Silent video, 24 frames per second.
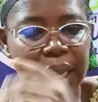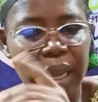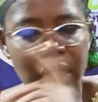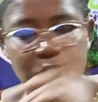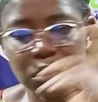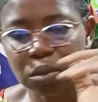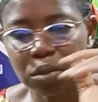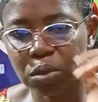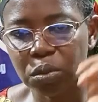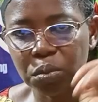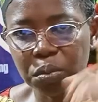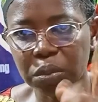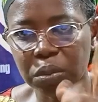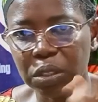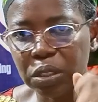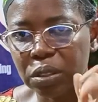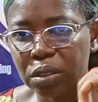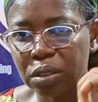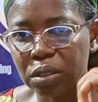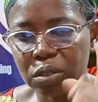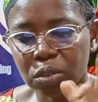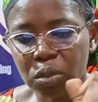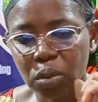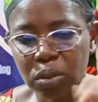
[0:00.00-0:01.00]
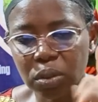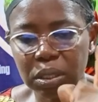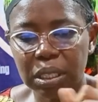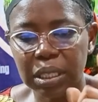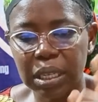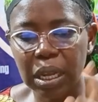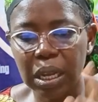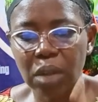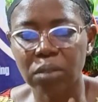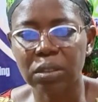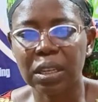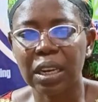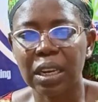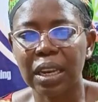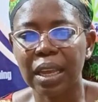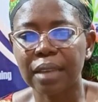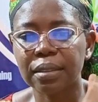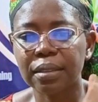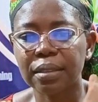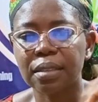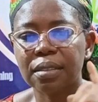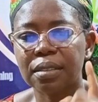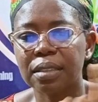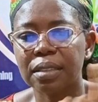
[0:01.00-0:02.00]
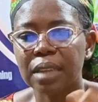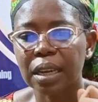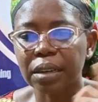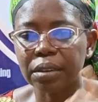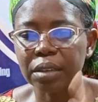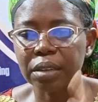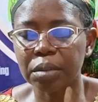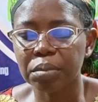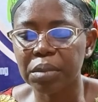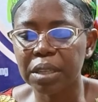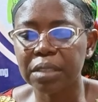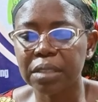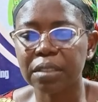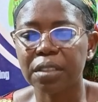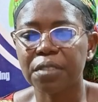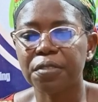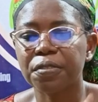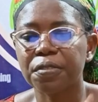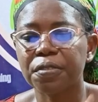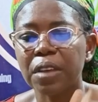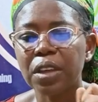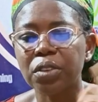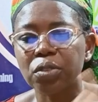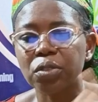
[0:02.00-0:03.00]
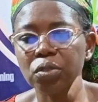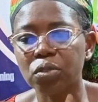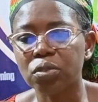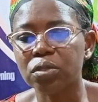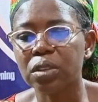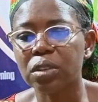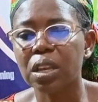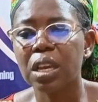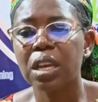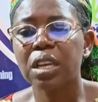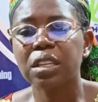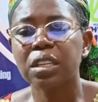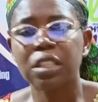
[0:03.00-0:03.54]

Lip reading: has to be sorted out, the licensing agreement, the fair use,